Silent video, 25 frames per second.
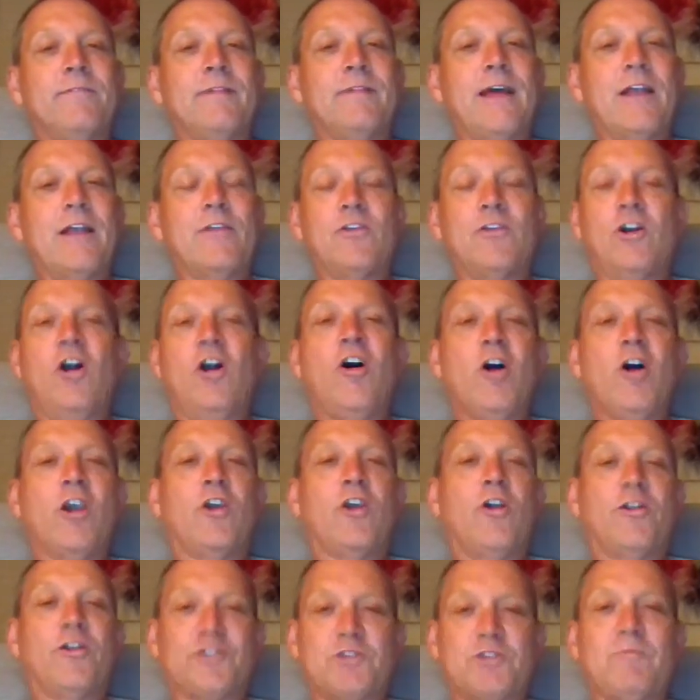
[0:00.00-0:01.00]
And I thought, I've got
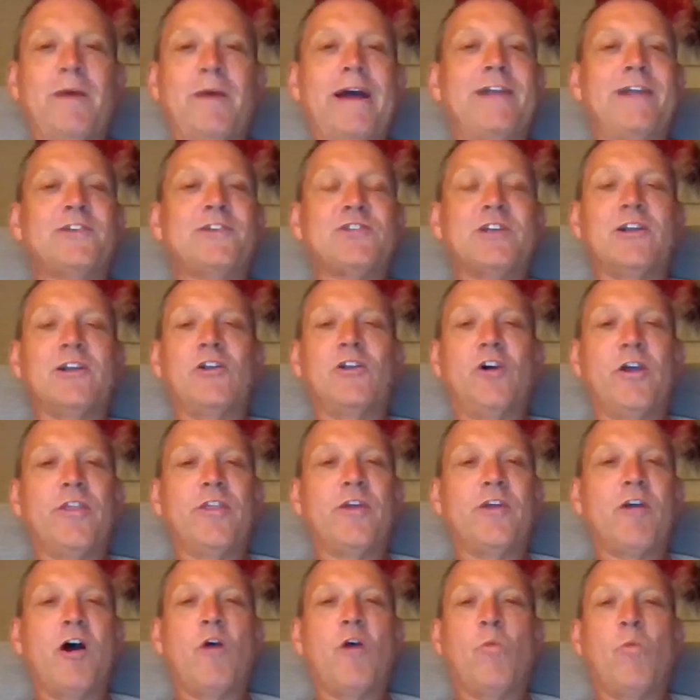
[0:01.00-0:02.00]
lots of mates that learn
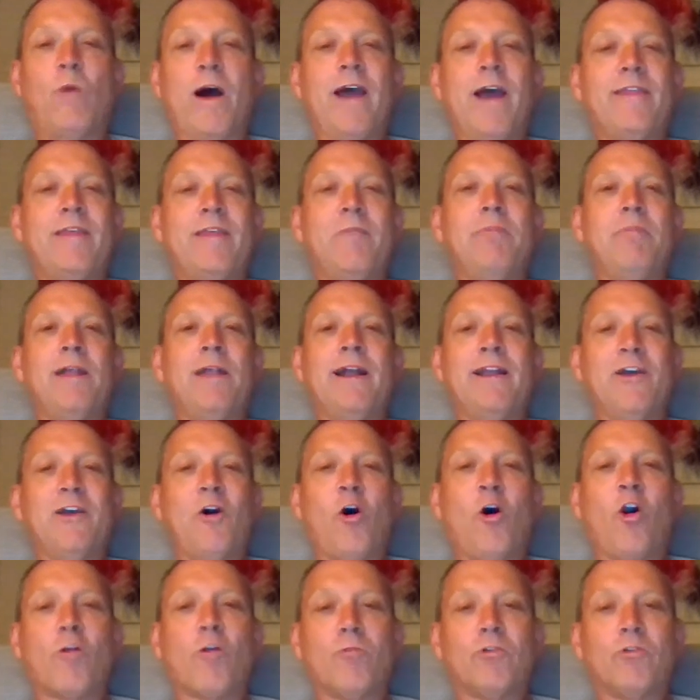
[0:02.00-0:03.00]
their own way, and they're bloody
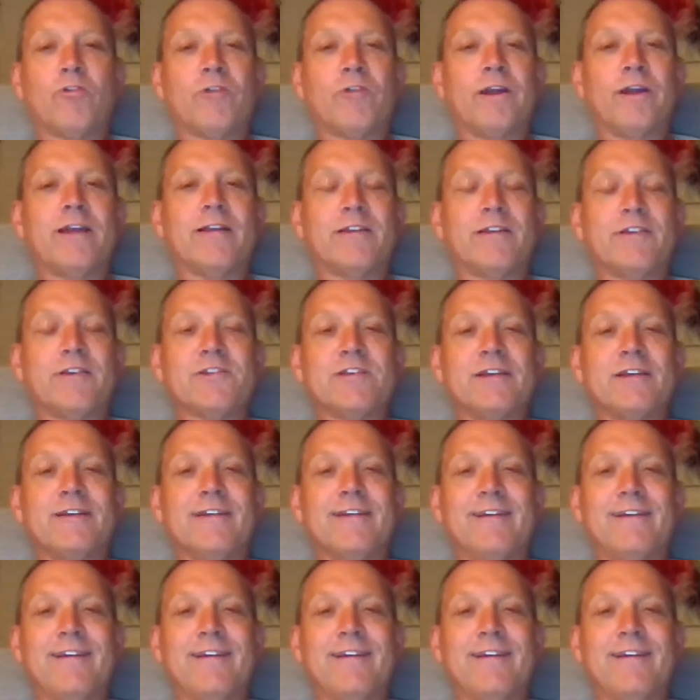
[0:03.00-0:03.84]
horrible cricketers.